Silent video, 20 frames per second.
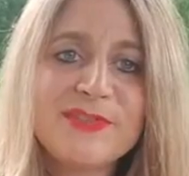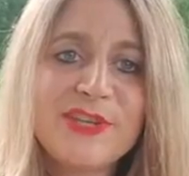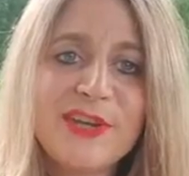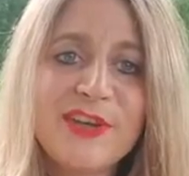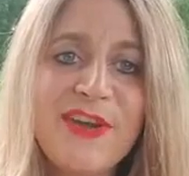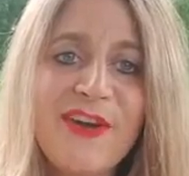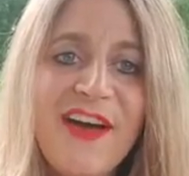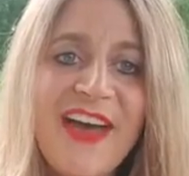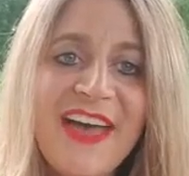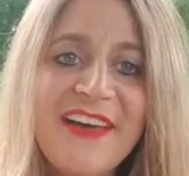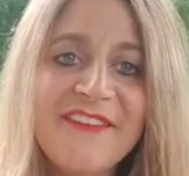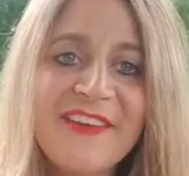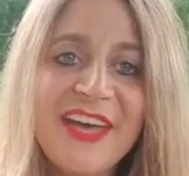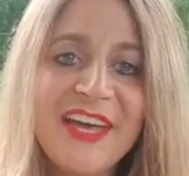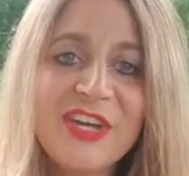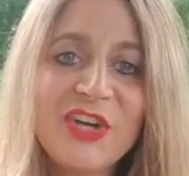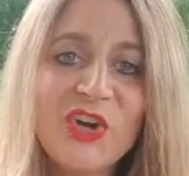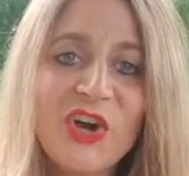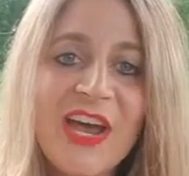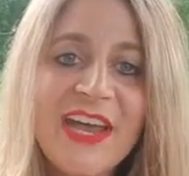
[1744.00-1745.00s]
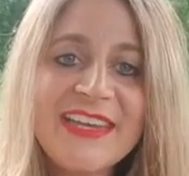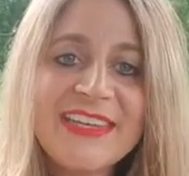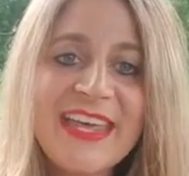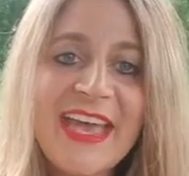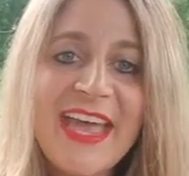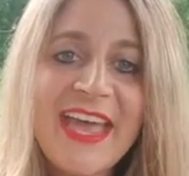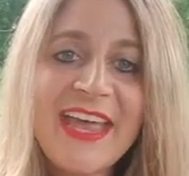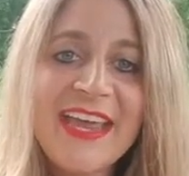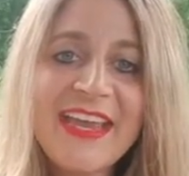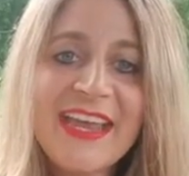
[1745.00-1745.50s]
So y'all have a great
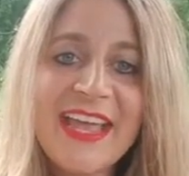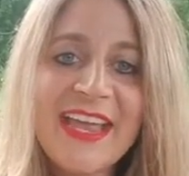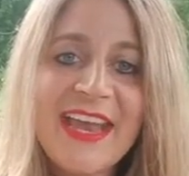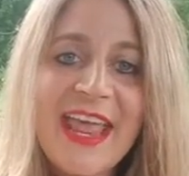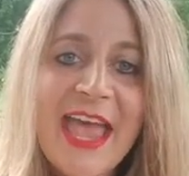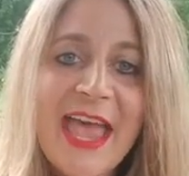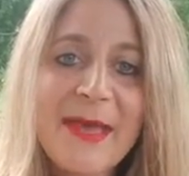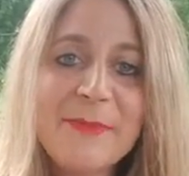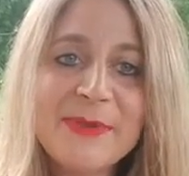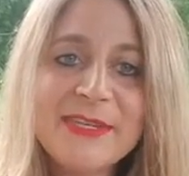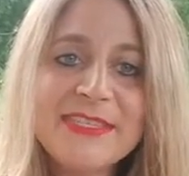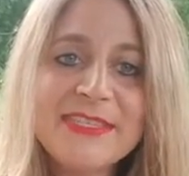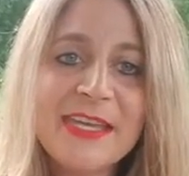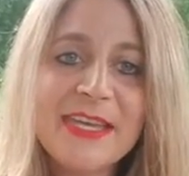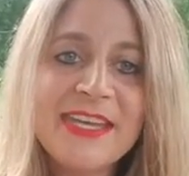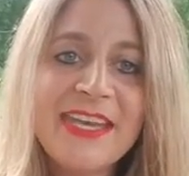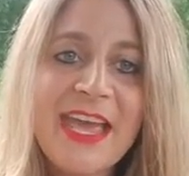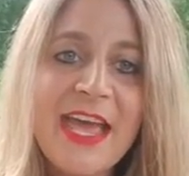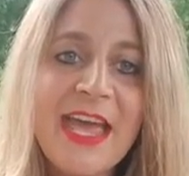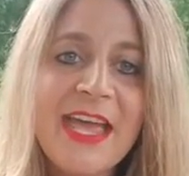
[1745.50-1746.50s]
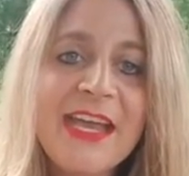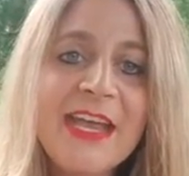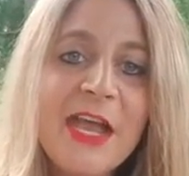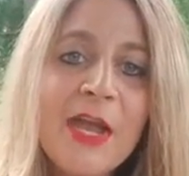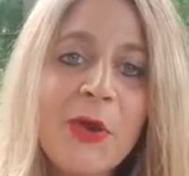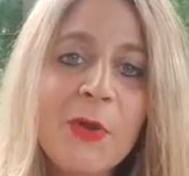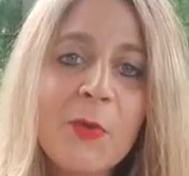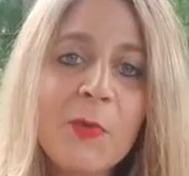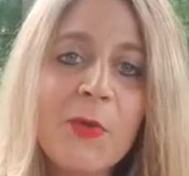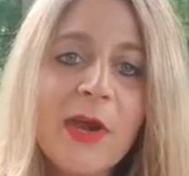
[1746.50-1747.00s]
day and happy Sunday.
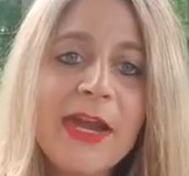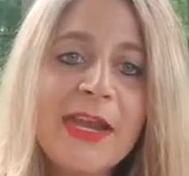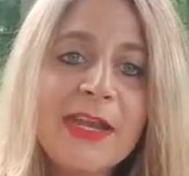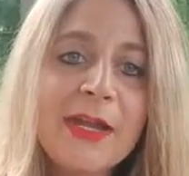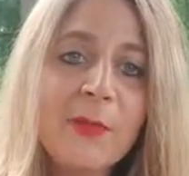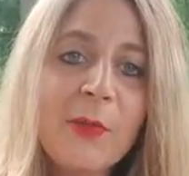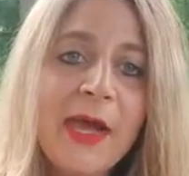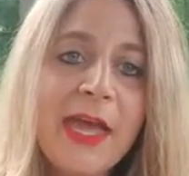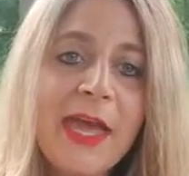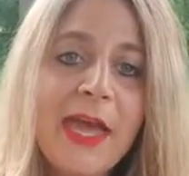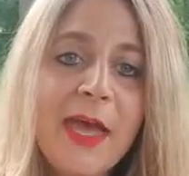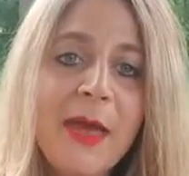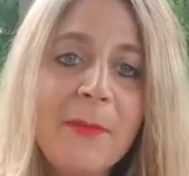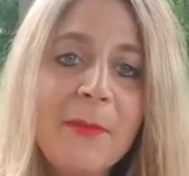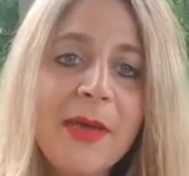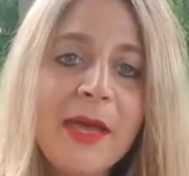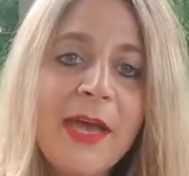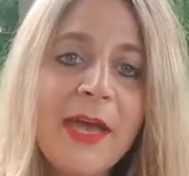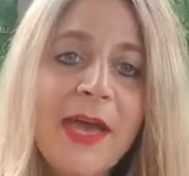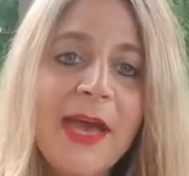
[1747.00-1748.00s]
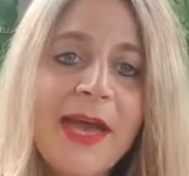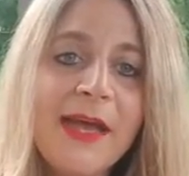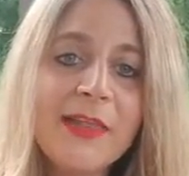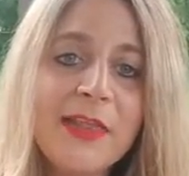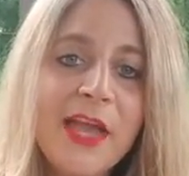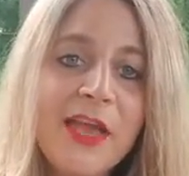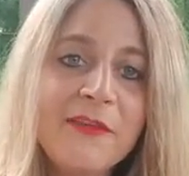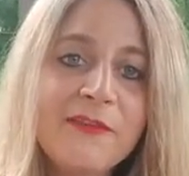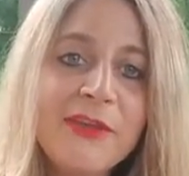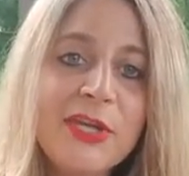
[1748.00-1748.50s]
Randy Webb, I
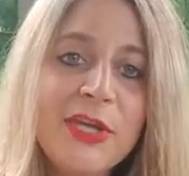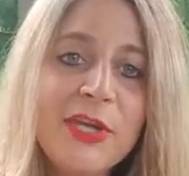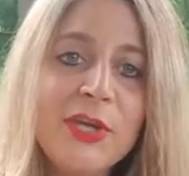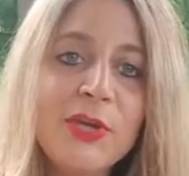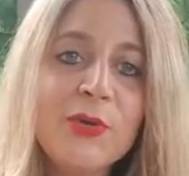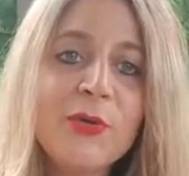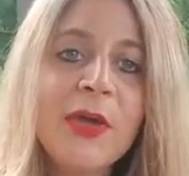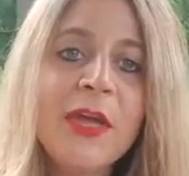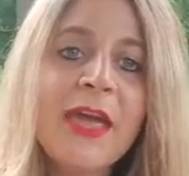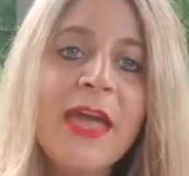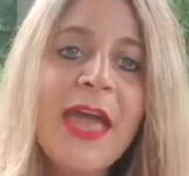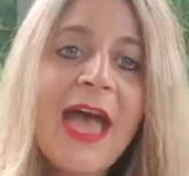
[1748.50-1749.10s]
love you.